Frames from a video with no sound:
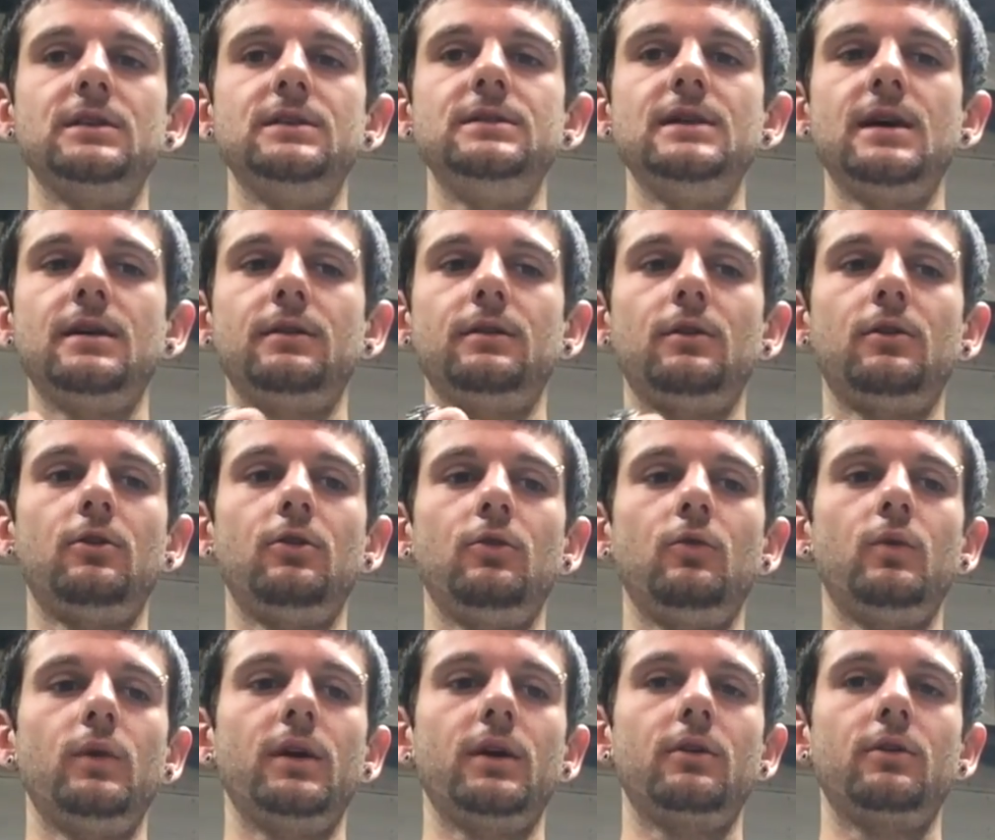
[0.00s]
dent all the
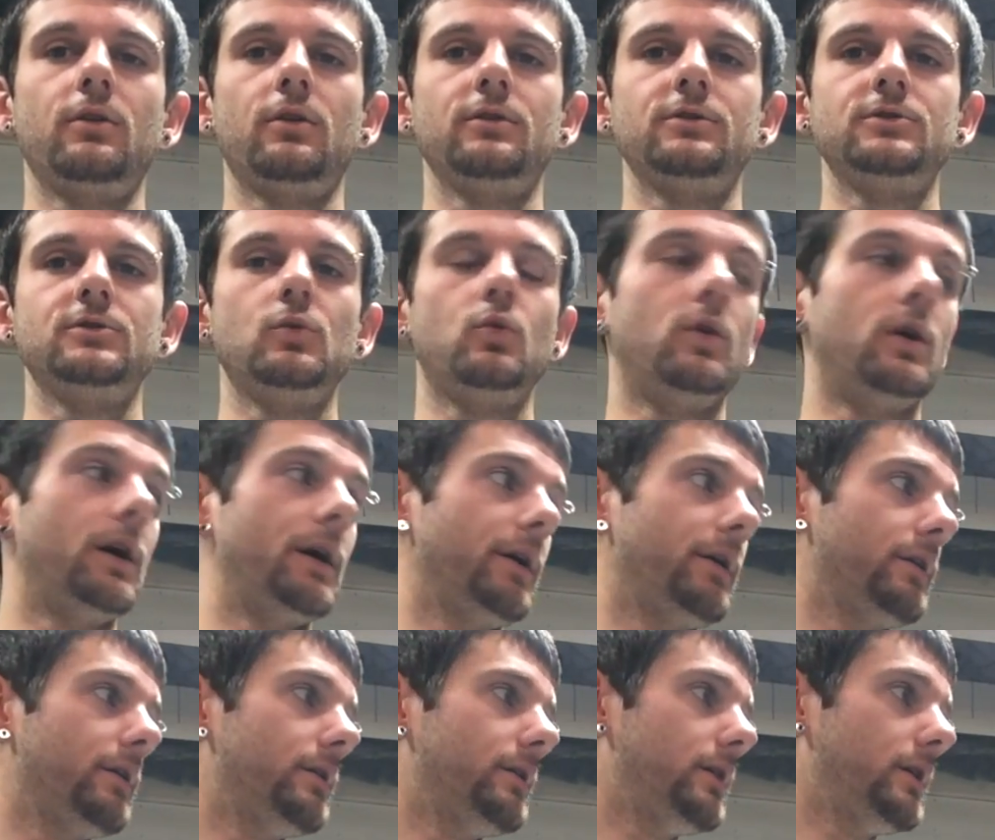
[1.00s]
way across the
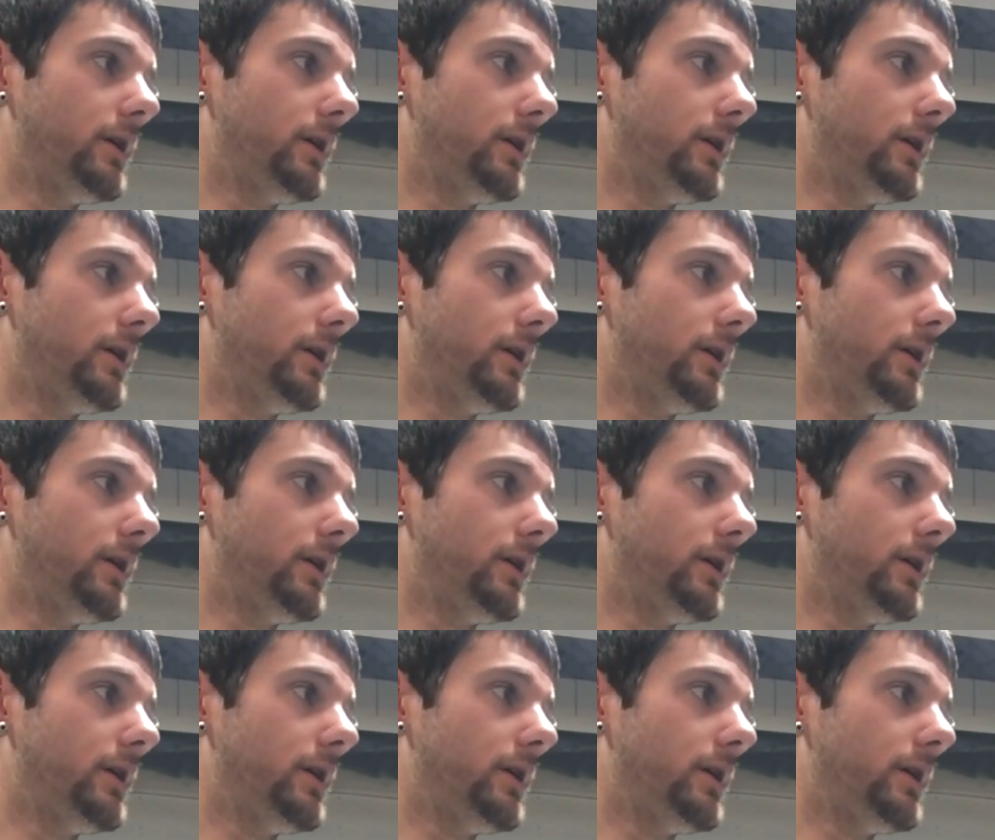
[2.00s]
wire.